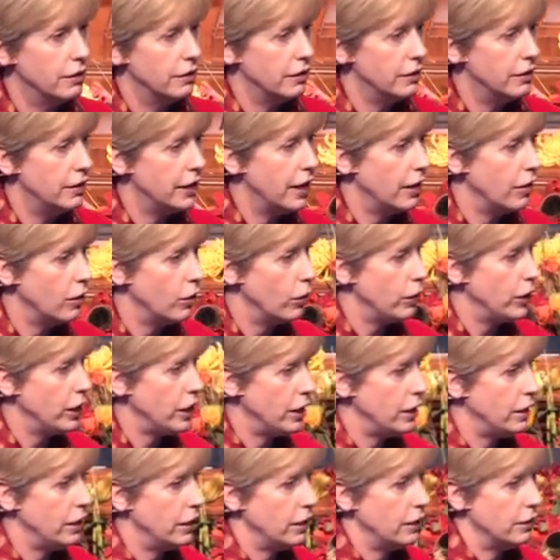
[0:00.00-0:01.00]
that
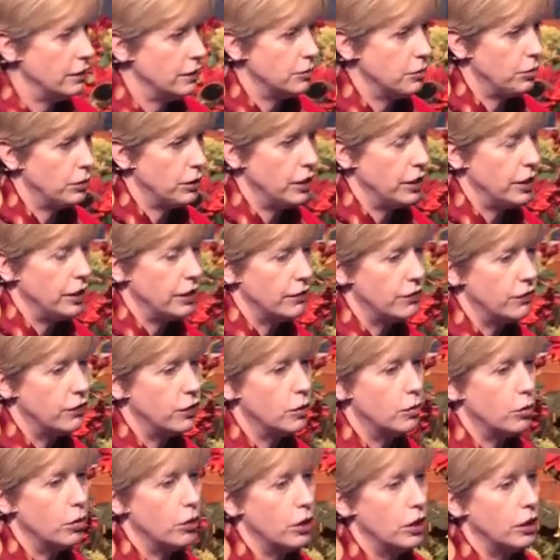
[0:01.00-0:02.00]
weekend playing
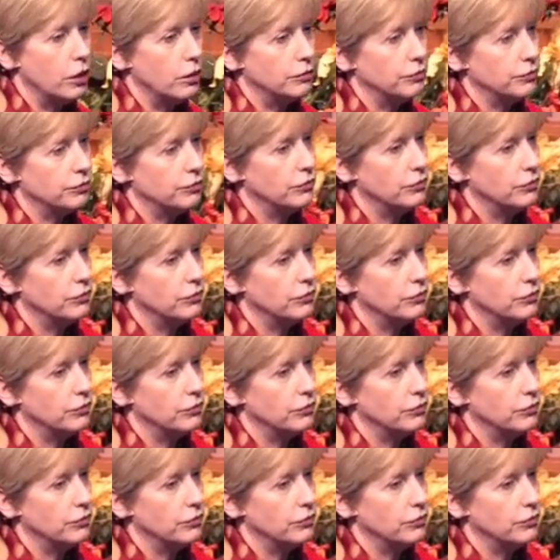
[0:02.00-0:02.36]
football.